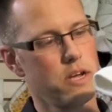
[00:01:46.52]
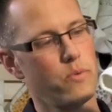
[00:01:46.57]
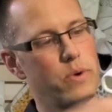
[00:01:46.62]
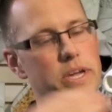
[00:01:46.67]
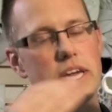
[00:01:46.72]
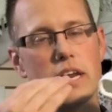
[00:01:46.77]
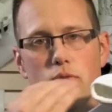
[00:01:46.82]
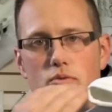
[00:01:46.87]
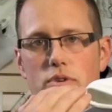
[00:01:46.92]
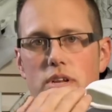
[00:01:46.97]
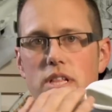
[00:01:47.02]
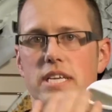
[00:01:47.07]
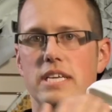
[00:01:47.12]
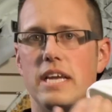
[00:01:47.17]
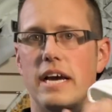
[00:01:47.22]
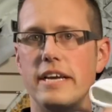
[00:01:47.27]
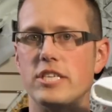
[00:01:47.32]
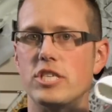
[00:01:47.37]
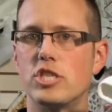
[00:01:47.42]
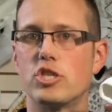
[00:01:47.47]
we get a really
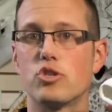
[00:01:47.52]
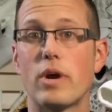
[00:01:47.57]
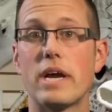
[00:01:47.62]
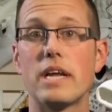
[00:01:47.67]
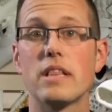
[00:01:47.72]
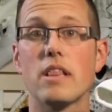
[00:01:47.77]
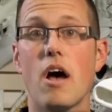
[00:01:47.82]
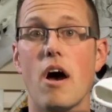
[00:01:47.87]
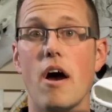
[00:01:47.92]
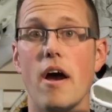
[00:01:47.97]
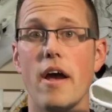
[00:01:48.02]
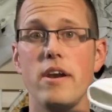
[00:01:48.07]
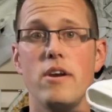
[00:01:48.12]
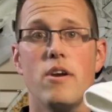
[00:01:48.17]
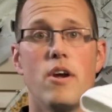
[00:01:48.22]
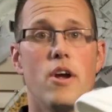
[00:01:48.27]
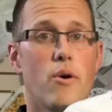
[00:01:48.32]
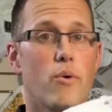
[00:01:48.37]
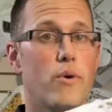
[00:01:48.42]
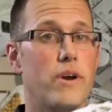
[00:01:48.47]
nice straight line.
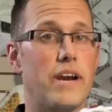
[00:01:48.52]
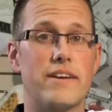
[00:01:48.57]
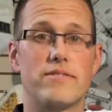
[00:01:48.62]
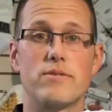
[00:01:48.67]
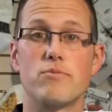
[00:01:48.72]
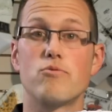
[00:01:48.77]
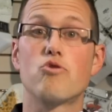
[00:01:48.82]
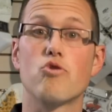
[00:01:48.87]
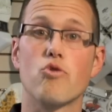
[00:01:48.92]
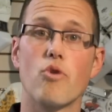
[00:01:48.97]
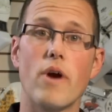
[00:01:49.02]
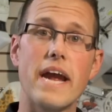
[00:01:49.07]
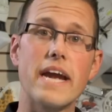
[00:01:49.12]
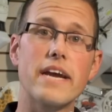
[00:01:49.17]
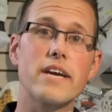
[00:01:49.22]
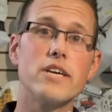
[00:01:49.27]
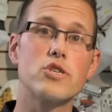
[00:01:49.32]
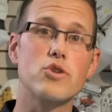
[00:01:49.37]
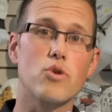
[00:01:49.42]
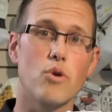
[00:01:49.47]
We're gonna have some
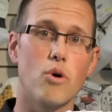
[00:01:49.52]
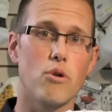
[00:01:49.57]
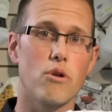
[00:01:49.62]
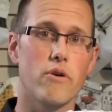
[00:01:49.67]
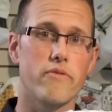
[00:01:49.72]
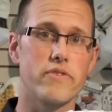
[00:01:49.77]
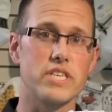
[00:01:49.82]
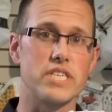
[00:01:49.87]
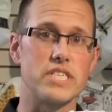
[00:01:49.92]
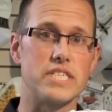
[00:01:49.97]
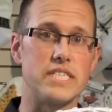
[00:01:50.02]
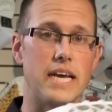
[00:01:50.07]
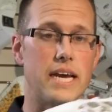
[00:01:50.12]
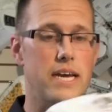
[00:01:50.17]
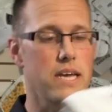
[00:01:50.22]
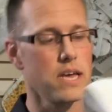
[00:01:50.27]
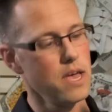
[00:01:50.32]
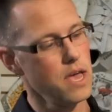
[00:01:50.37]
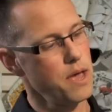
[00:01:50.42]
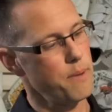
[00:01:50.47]
great control over the
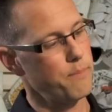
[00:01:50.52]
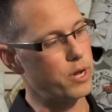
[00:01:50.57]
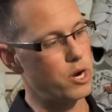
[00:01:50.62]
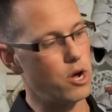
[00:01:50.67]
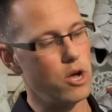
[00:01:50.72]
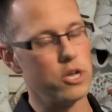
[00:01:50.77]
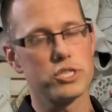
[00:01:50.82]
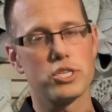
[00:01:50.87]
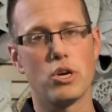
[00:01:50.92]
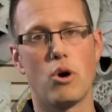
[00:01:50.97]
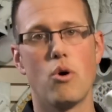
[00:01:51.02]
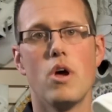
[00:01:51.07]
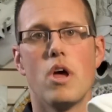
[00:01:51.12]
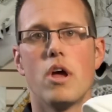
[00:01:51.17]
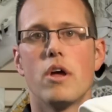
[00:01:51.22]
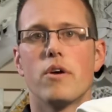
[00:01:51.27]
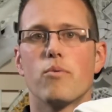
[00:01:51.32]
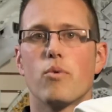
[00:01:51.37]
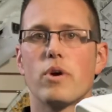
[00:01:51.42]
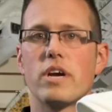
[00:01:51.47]
stick, but also
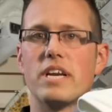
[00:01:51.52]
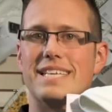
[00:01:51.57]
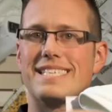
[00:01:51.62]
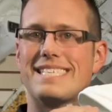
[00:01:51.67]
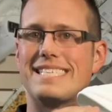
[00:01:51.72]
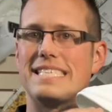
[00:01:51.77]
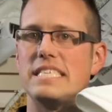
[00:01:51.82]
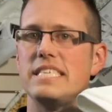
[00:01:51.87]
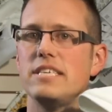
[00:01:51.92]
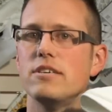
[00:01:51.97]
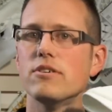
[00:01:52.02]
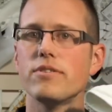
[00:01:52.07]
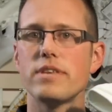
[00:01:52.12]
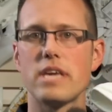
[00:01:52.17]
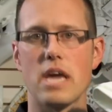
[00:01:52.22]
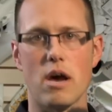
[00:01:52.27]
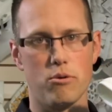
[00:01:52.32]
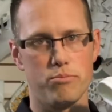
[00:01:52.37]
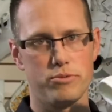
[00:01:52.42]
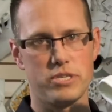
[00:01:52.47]
we're gonna seal
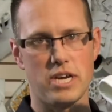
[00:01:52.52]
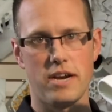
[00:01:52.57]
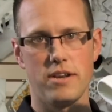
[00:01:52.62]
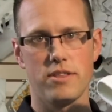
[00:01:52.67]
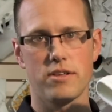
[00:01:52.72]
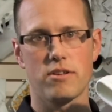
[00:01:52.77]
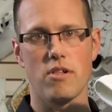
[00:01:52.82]
the outside of the